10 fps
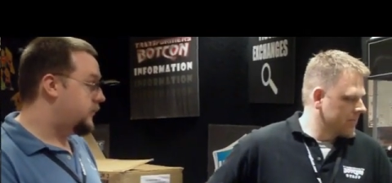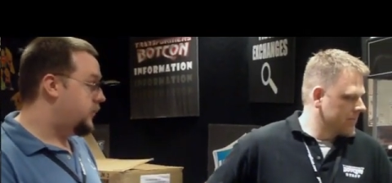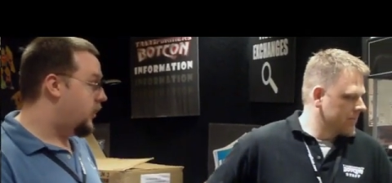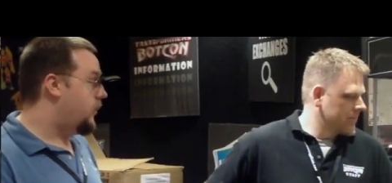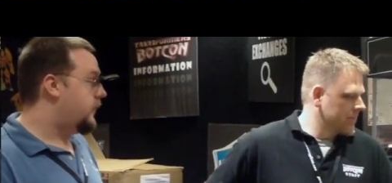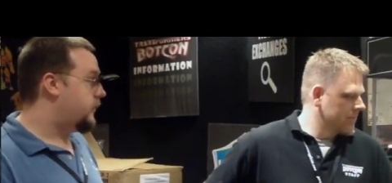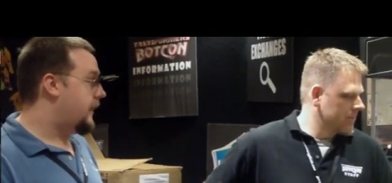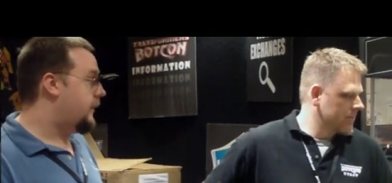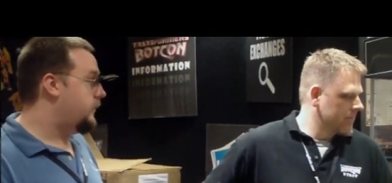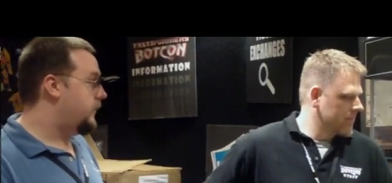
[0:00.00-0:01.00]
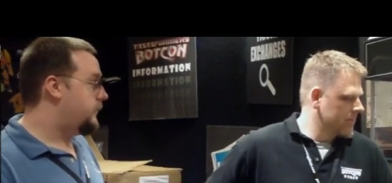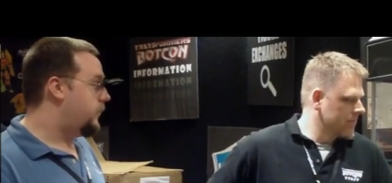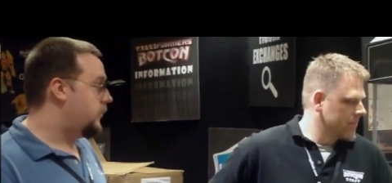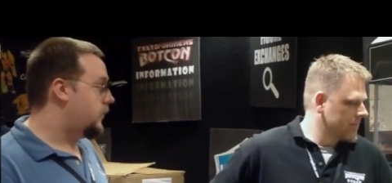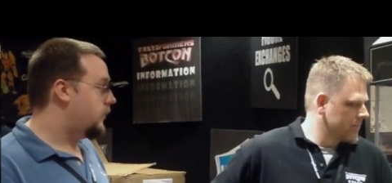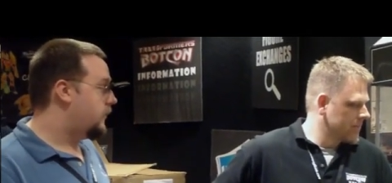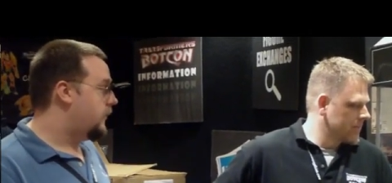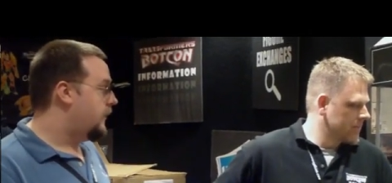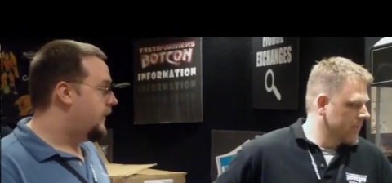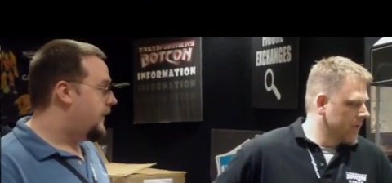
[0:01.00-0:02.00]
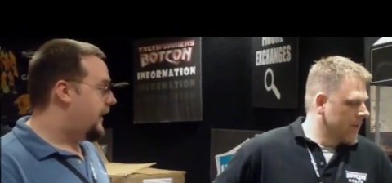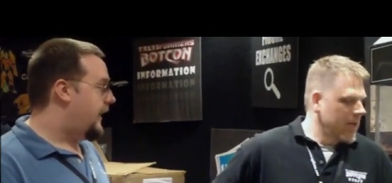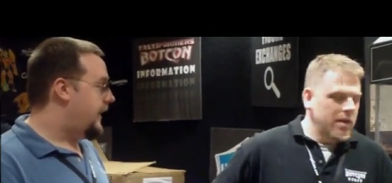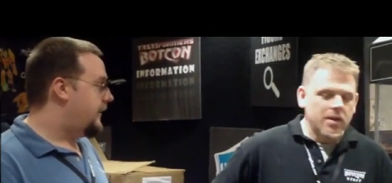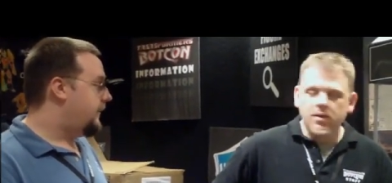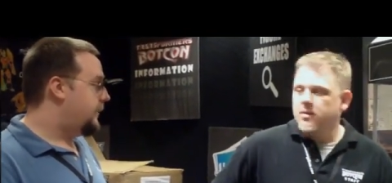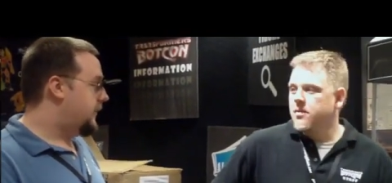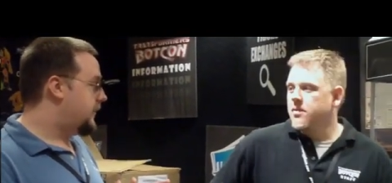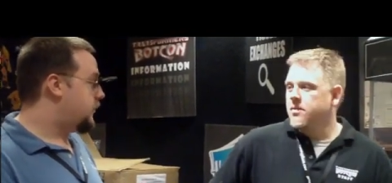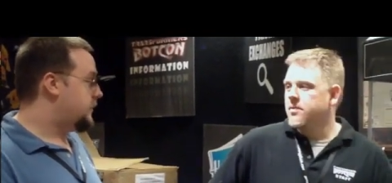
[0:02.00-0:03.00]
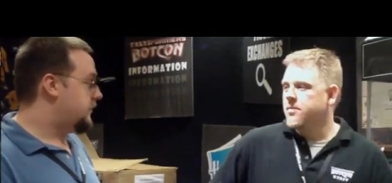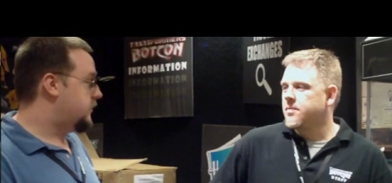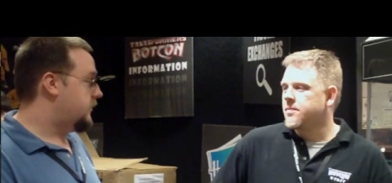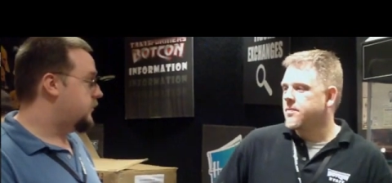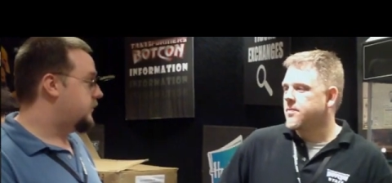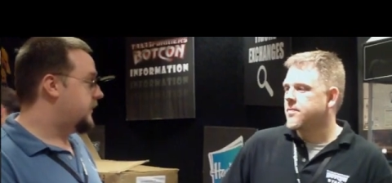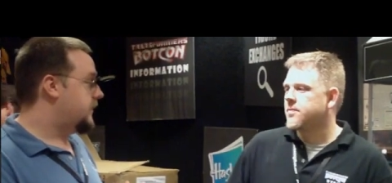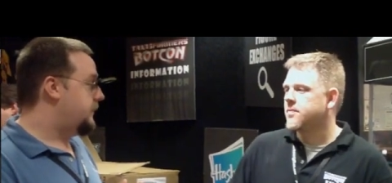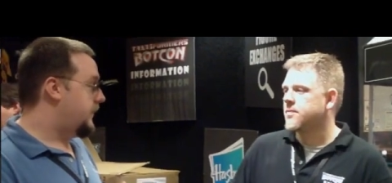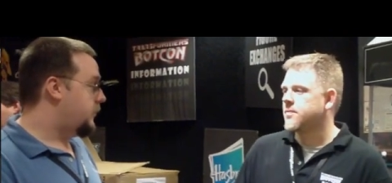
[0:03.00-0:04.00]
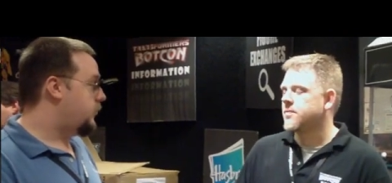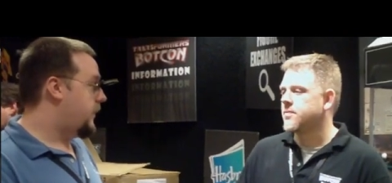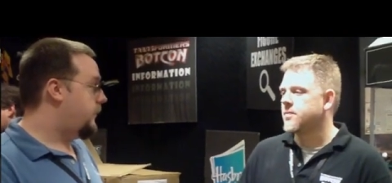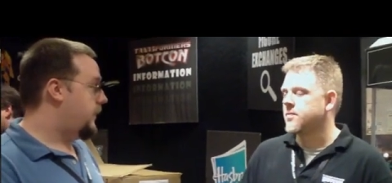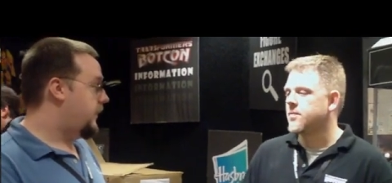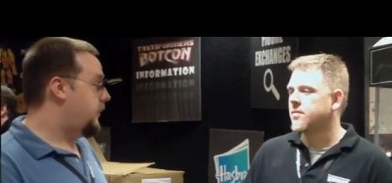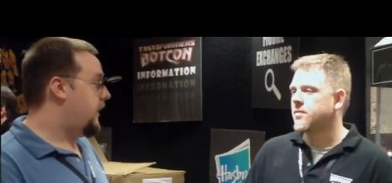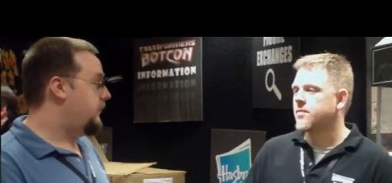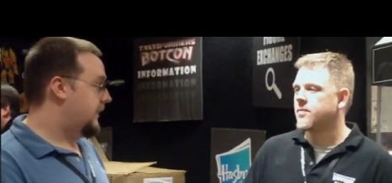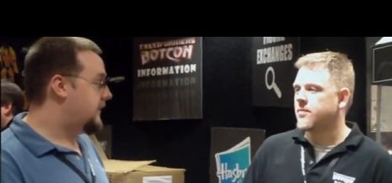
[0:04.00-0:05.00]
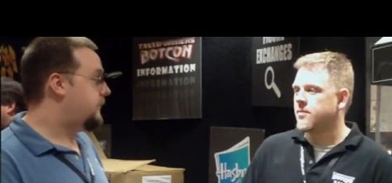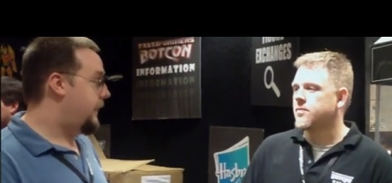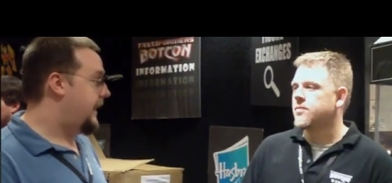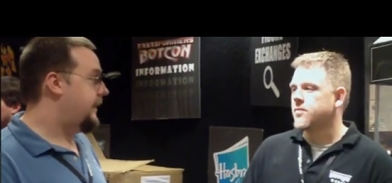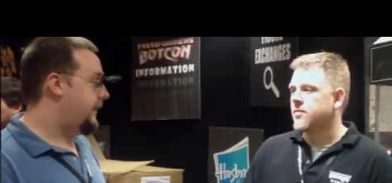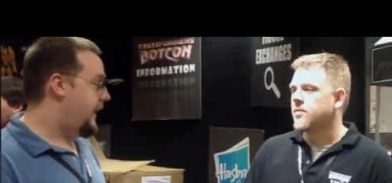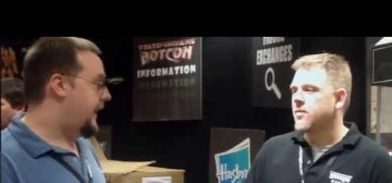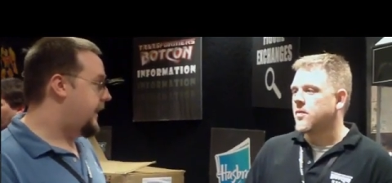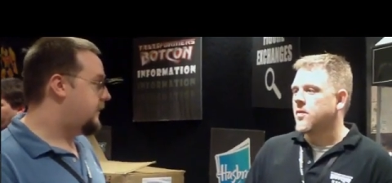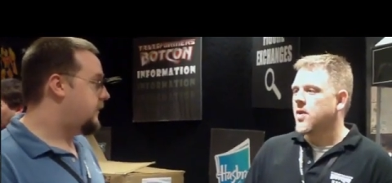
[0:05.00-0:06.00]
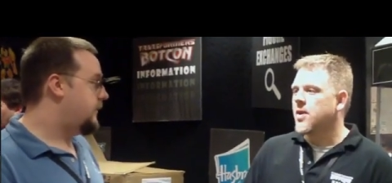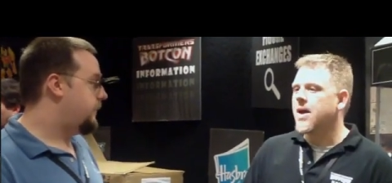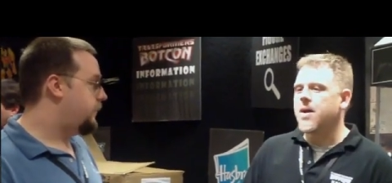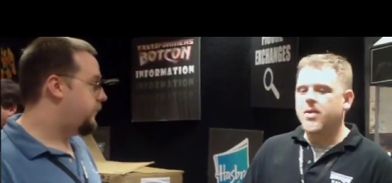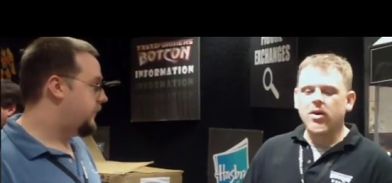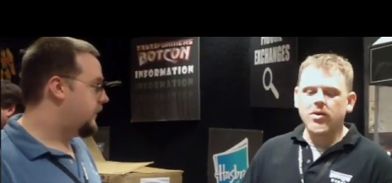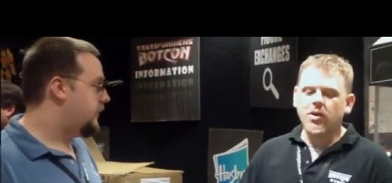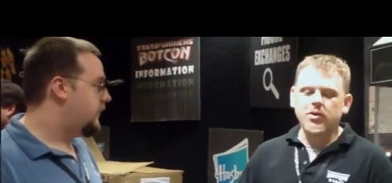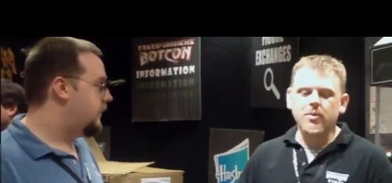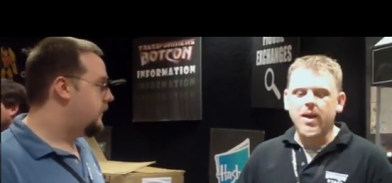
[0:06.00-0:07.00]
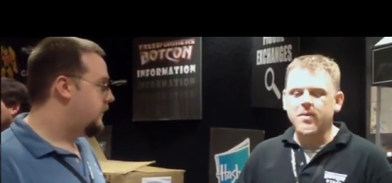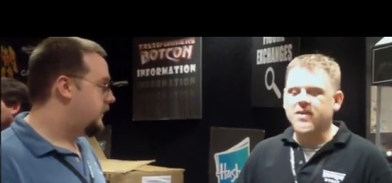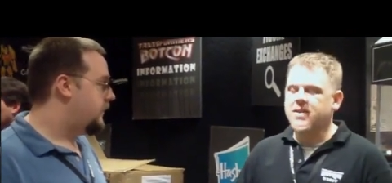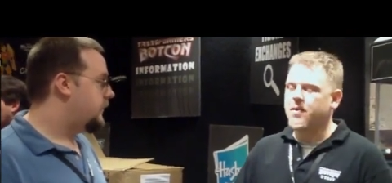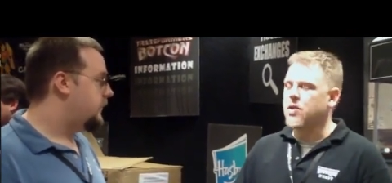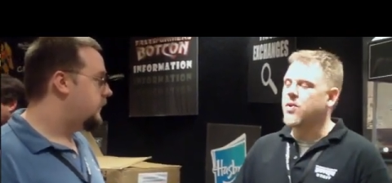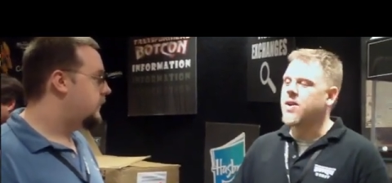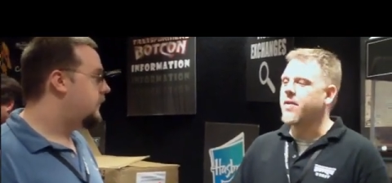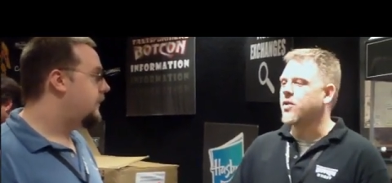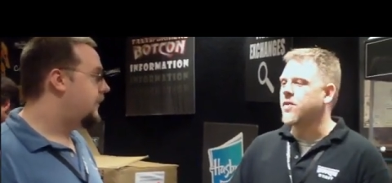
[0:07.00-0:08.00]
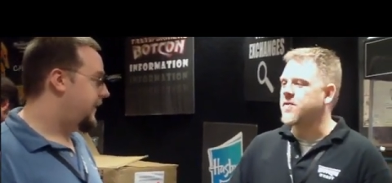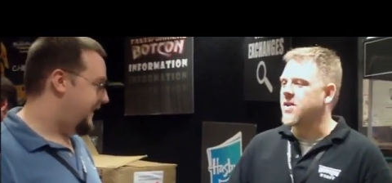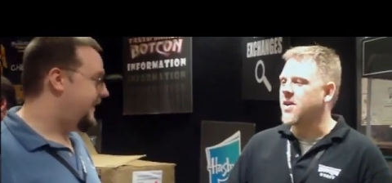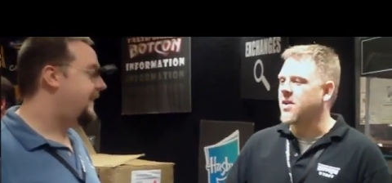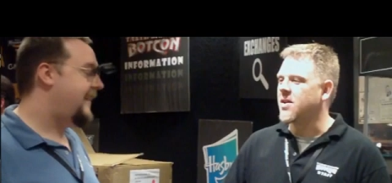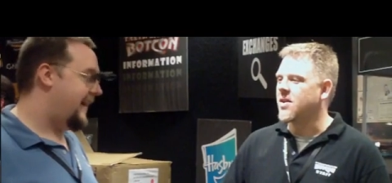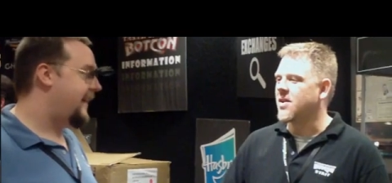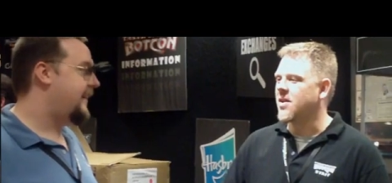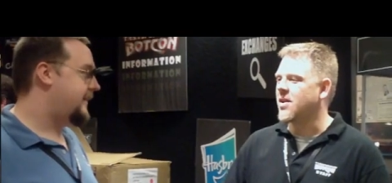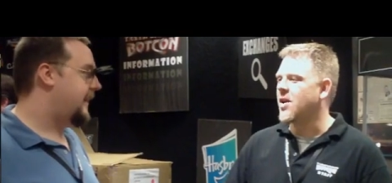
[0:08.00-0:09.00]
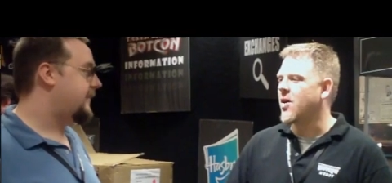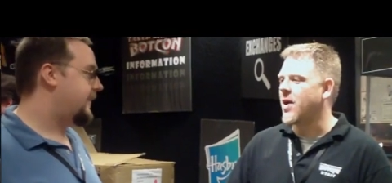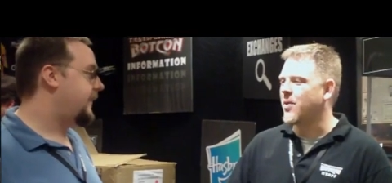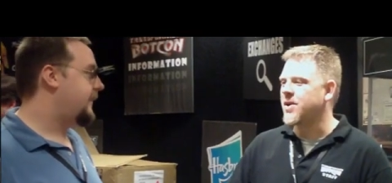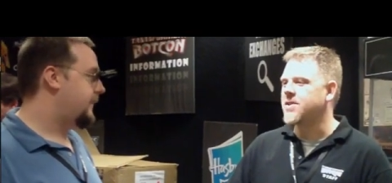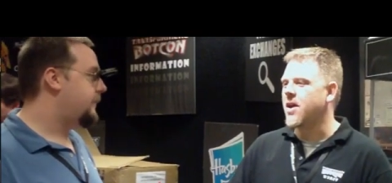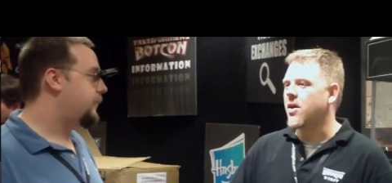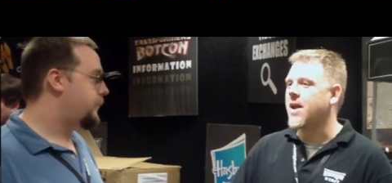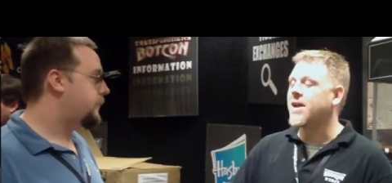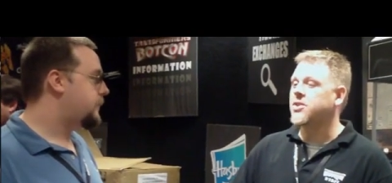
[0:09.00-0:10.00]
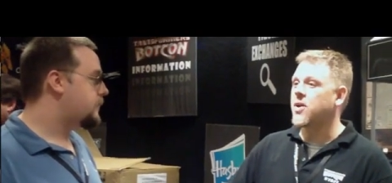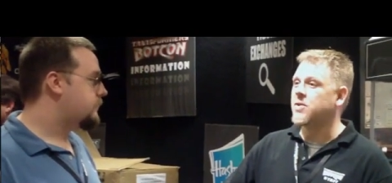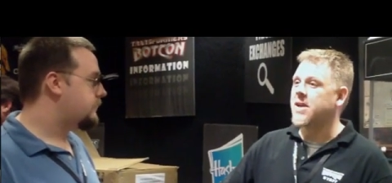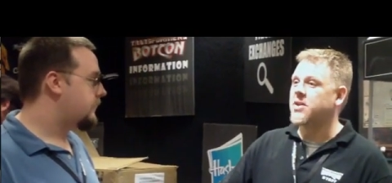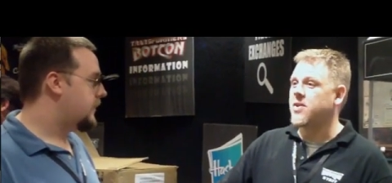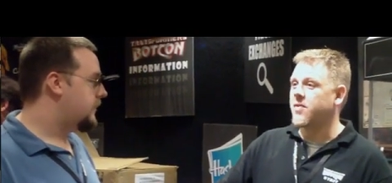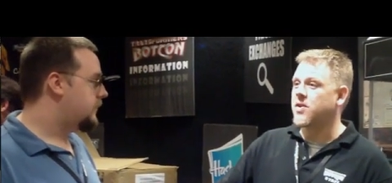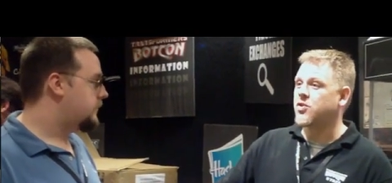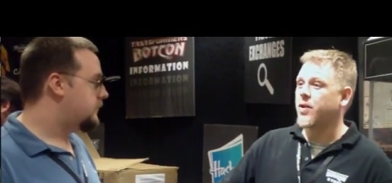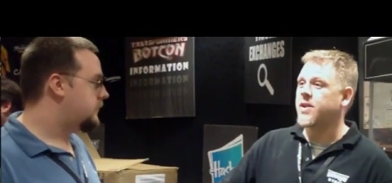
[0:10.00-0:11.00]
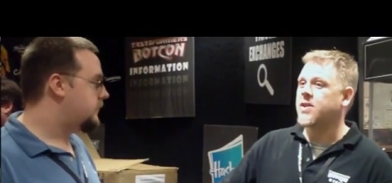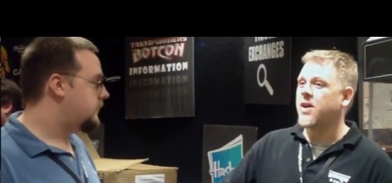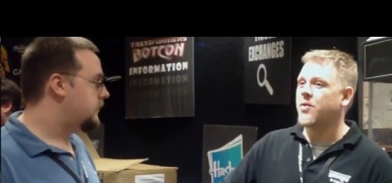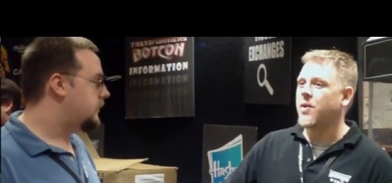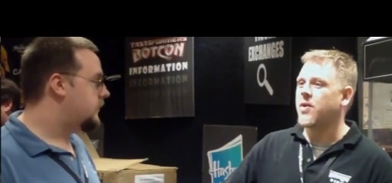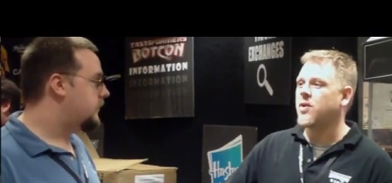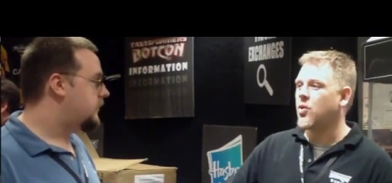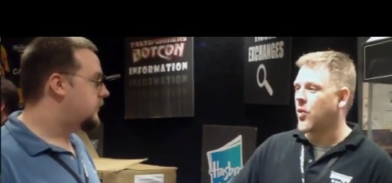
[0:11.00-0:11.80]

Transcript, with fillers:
Speaker 1: no other outlet for. And the subscription service looks like it's going to be a great way to even expand that.
Speaker 2: Yeah, I mean, Ultra Mammoth is something you would never have seen, yeah, exactly. you know, at retail. And actually, it was actually even a trick to. We were a little worried